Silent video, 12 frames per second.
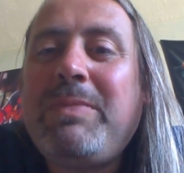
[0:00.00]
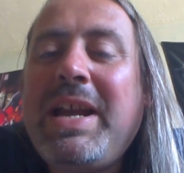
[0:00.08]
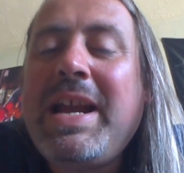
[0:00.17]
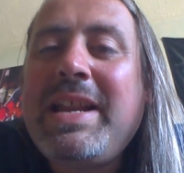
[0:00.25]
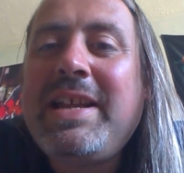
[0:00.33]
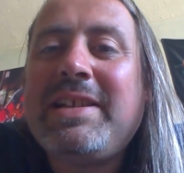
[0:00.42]

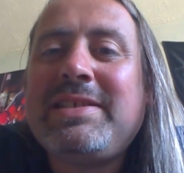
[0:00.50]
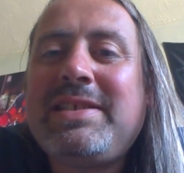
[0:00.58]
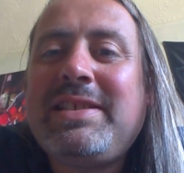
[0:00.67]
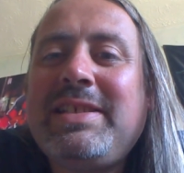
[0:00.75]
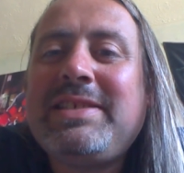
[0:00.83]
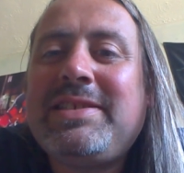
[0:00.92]
idiots
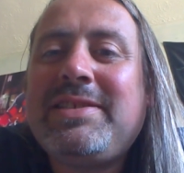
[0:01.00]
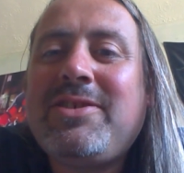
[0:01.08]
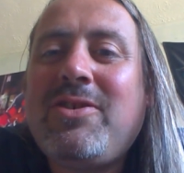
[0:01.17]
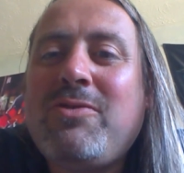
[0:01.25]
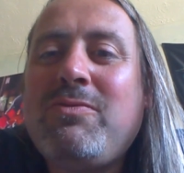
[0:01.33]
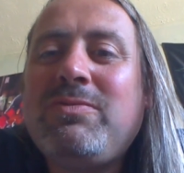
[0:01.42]
at these
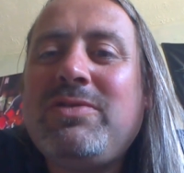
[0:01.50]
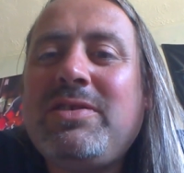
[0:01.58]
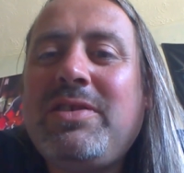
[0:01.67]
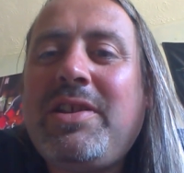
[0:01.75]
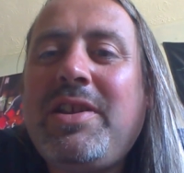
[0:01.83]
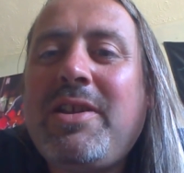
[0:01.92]
schools.
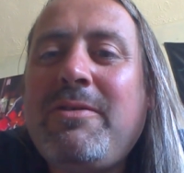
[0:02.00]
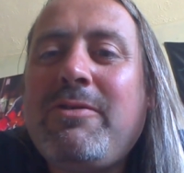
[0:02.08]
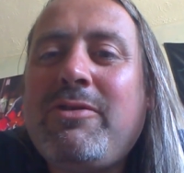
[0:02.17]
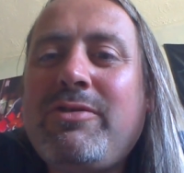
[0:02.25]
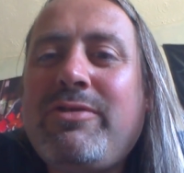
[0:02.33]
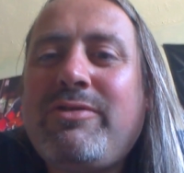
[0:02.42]

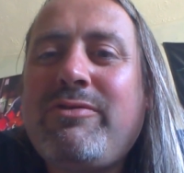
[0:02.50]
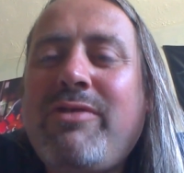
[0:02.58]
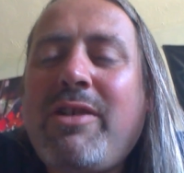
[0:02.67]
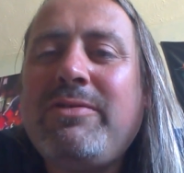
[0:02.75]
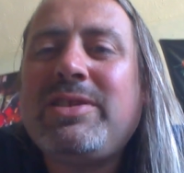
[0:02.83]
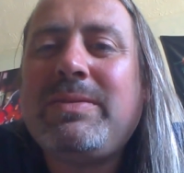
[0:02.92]

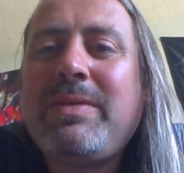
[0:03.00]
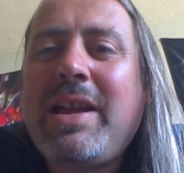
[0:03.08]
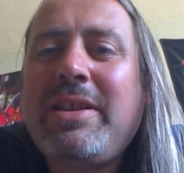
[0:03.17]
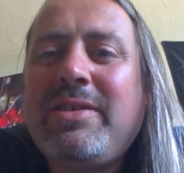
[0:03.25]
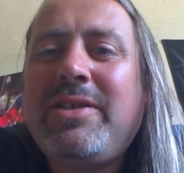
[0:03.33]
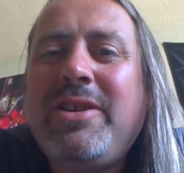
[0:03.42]
Gross.
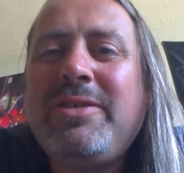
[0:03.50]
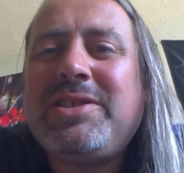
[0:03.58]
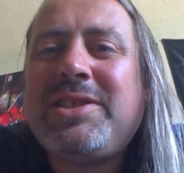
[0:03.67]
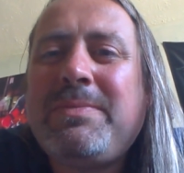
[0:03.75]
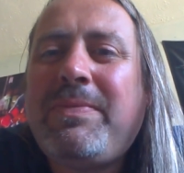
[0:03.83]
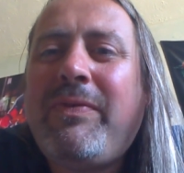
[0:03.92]
Use
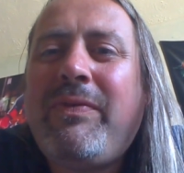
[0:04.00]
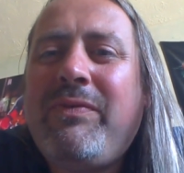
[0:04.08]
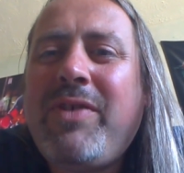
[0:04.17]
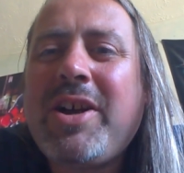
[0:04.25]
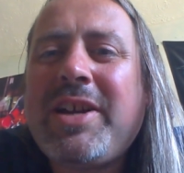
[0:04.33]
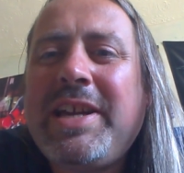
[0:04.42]
some
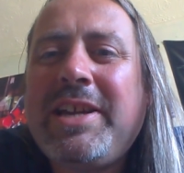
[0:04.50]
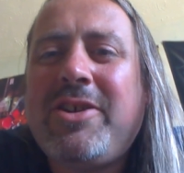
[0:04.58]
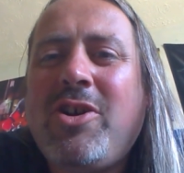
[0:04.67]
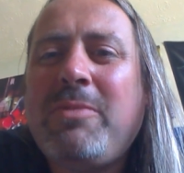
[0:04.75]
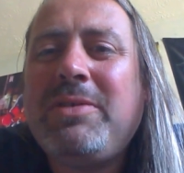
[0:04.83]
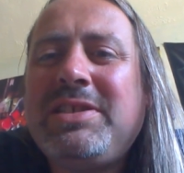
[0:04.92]
fucking
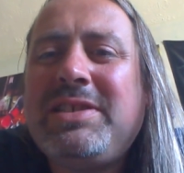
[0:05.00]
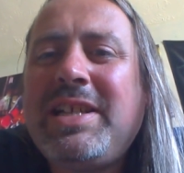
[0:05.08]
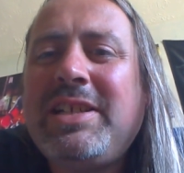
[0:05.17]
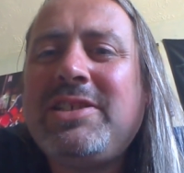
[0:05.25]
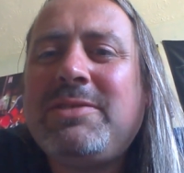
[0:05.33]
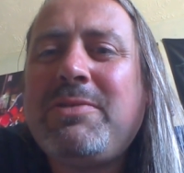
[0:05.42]
common
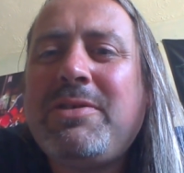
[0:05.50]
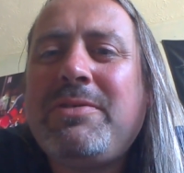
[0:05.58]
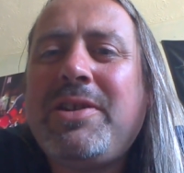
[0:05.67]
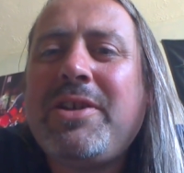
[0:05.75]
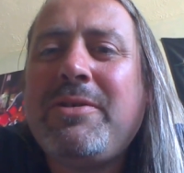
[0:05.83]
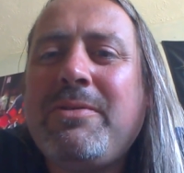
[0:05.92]
sense, will
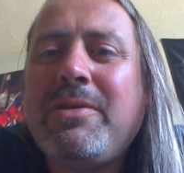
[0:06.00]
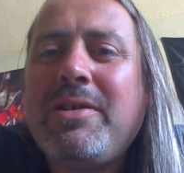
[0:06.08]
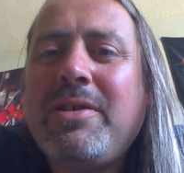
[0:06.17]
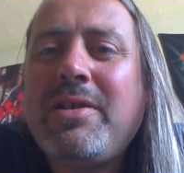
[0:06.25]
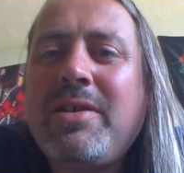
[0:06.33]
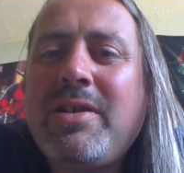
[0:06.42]
you?
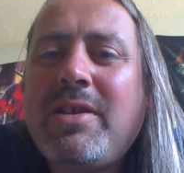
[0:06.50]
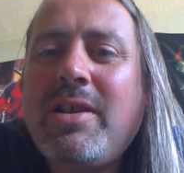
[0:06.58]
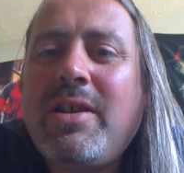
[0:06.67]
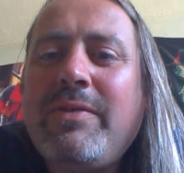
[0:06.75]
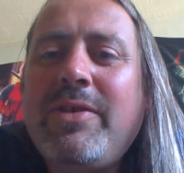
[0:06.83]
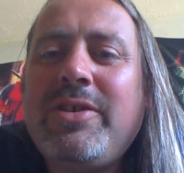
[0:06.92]

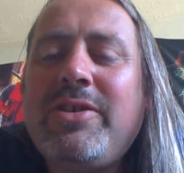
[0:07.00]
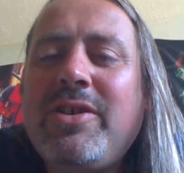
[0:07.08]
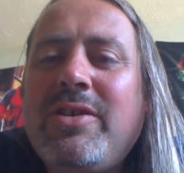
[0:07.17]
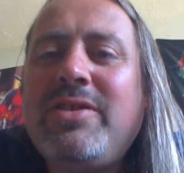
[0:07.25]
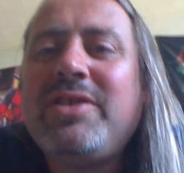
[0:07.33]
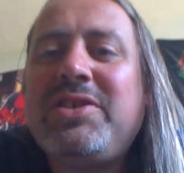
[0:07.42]
For
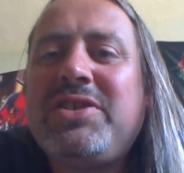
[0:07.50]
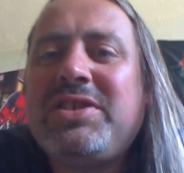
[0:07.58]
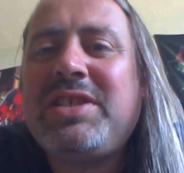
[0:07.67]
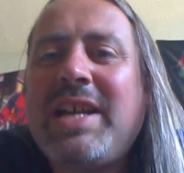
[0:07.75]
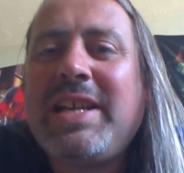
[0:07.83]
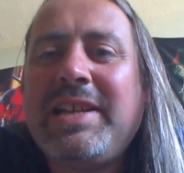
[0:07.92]
goodness
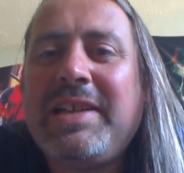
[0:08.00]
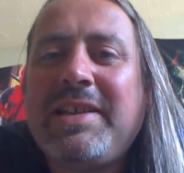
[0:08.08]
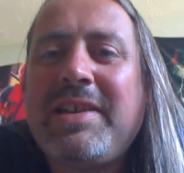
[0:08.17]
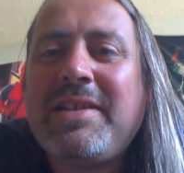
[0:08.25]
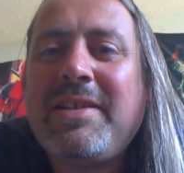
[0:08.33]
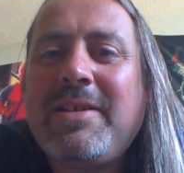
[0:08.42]
sake.